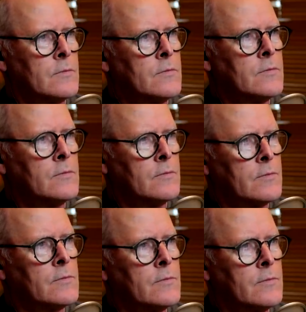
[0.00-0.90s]

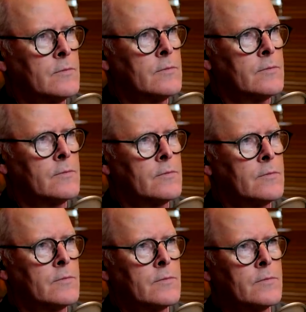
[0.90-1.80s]

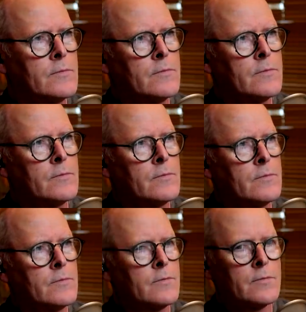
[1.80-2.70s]

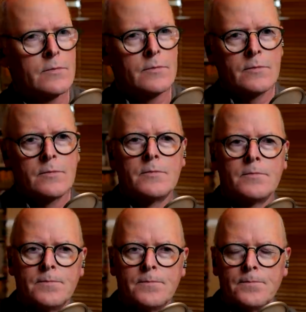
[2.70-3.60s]

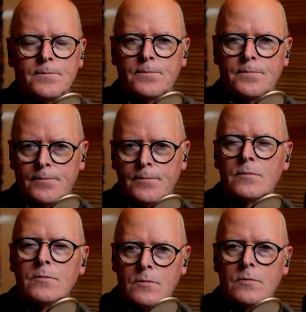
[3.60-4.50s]

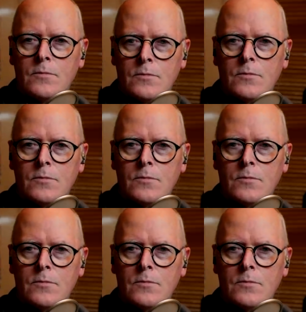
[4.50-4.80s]
(silent)